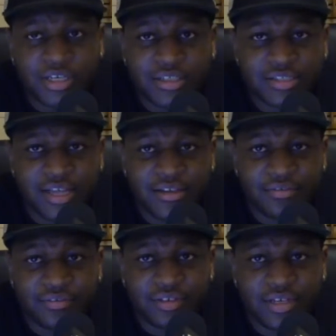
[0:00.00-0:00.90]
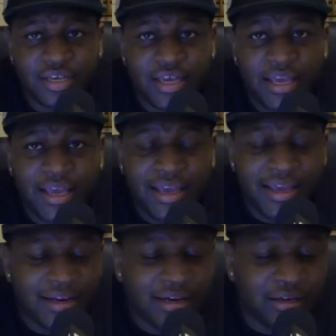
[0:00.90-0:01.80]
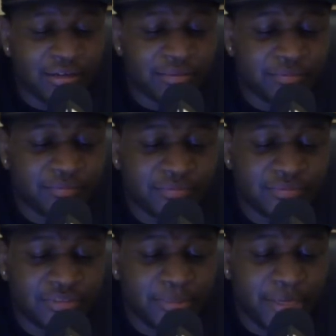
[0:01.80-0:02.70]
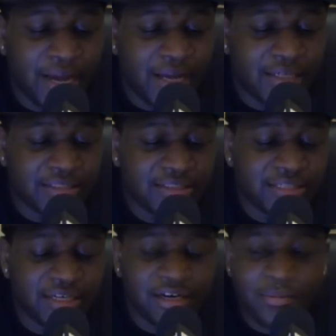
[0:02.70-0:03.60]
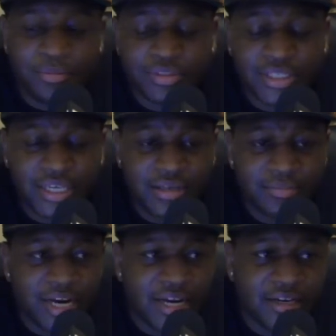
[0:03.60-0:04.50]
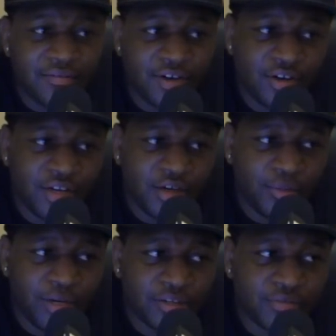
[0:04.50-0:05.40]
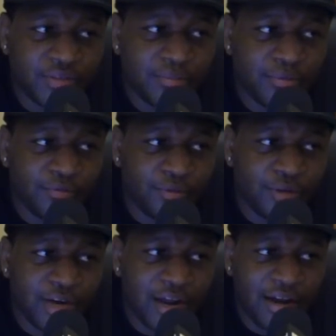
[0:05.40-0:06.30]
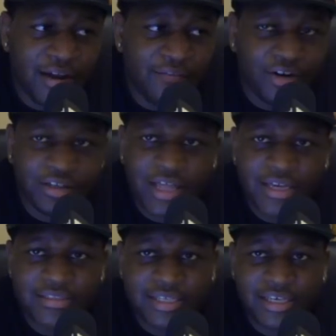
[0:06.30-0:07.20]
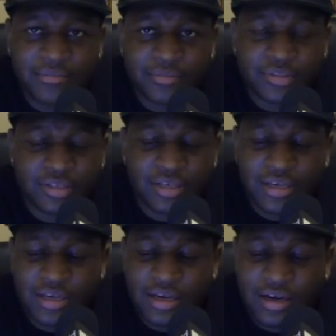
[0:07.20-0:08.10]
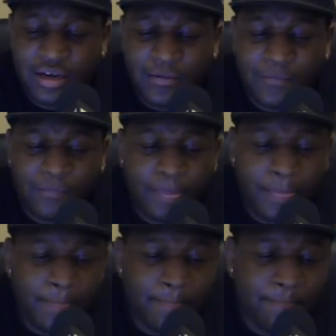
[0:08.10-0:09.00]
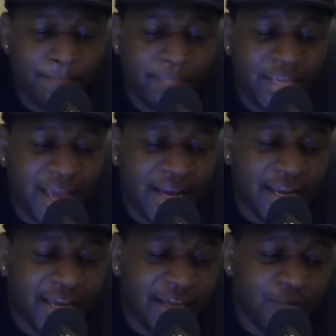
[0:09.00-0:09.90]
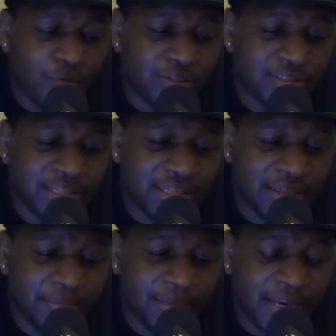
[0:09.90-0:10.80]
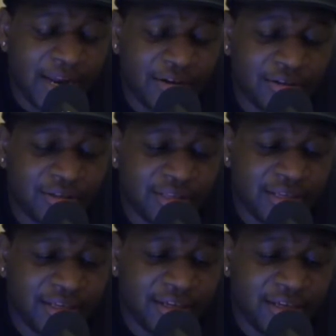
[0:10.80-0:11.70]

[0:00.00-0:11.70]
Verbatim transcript: of his life, and um, to be honest, he set a couple schemes that I never heard anyone else flip before, and I, have heard a lot of schemes. Um, he had an AND1 scheme, and I don't think in